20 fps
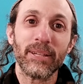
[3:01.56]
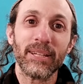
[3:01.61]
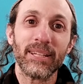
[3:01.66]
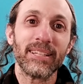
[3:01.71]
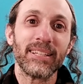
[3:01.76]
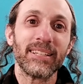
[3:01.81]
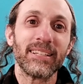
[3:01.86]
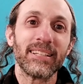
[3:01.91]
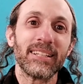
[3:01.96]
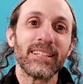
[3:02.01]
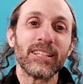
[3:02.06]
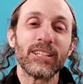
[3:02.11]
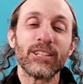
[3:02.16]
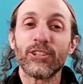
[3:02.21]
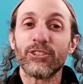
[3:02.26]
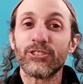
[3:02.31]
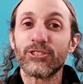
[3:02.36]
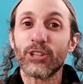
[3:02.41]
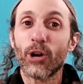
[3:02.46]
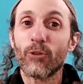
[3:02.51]
be
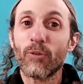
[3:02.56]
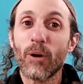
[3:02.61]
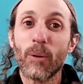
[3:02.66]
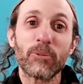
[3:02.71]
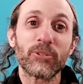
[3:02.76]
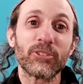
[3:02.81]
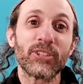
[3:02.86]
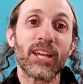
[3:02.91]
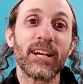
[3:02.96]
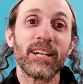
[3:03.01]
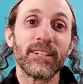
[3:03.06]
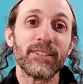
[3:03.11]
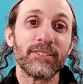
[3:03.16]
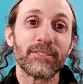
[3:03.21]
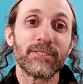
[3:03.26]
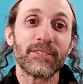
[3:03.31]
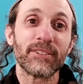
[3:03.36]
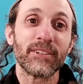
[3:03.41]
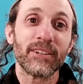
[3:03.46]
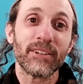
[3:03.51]
so
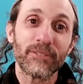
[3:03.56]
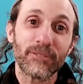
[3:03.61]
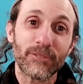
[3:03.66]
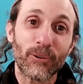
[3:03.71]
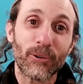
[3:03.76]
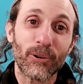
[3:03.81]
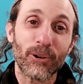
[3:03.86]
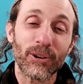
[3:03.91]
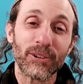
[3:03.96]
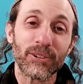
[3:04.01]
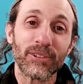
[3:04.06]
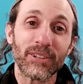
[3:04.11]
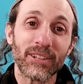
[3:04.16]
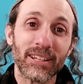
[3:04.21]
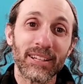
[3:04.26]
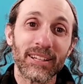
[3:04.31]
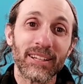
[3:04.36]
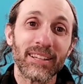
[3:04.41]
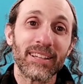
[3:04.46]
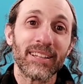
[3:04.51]
representative for
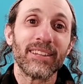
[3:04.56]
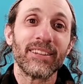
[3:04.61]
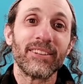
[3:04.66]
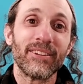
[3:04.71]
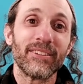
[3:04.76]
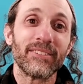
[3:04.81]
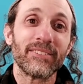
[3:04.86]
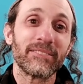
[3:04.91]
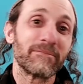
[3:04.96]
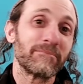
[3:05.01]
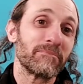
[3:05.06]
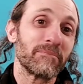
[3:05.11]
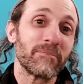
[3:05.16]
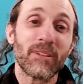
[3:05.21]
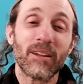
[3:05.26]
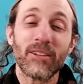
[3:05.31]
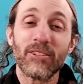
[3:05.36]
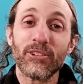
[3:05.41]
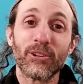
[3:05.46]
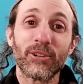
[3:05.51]

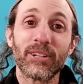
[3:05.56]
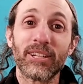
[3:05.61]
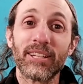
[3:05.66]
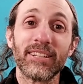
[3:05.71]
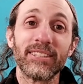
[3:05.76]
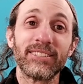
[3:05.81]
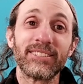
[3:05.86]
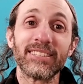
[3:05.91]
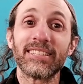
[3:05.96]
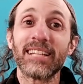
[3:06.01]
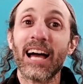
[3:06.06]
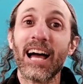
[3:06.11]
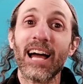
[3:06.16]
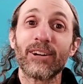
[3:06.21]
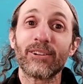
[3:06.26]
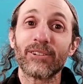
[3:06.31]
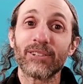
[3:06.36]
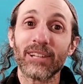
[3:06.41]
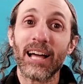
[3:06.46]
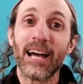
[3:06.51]
your kids'
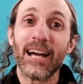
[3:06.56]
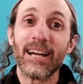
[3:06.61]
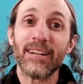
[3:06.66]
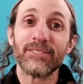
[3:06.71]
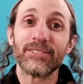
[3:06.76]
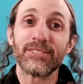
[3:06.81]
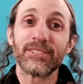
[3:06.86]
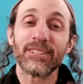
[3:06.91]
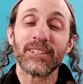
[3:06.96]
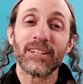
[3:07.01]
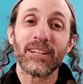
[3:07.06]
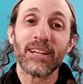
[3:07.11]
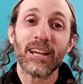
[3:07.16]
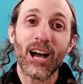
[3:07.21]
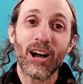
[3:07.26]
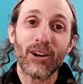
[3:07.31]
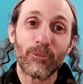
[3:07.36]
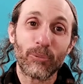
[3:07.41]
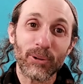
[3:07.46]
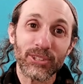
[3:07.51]
entire lives
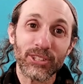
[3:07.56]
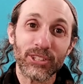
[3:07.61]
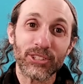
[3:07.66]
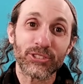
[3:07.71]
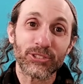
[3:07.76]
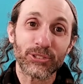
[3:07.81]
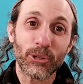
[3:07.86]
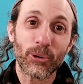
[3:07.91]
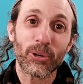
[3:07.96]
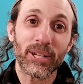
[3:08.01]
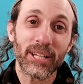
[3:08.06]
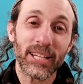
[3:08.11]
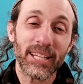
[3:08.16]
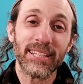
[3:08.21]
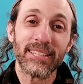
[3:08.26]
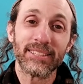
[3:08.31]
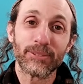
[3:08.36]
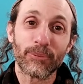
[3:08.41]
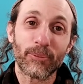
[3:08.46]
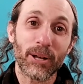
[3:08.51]
of what this story
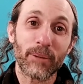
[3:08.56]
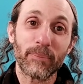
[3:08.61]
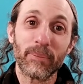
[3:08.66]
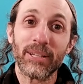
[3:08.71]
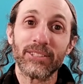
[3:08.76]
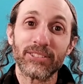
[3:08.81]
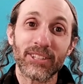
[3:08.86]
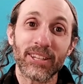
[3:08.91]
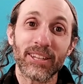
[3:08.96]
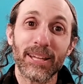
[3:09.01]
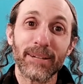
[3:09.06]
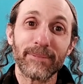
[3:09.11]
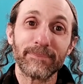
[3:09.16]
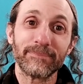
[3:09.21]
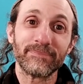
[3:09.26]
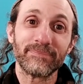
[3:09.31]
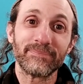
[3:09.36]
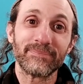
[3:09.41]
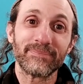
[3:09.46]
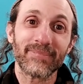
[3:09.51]
is and what it means to them.
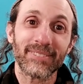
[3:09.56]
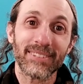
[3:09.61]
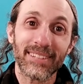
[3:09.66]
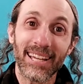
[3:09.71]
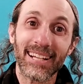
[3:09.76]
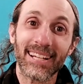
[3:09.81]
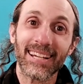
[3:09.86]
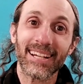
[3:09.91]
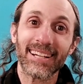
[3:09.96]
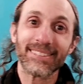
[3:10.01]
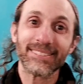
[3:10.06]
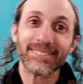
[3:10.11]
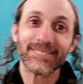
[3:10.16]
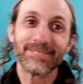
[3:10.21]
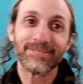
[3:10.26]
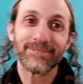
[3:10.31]
Take care.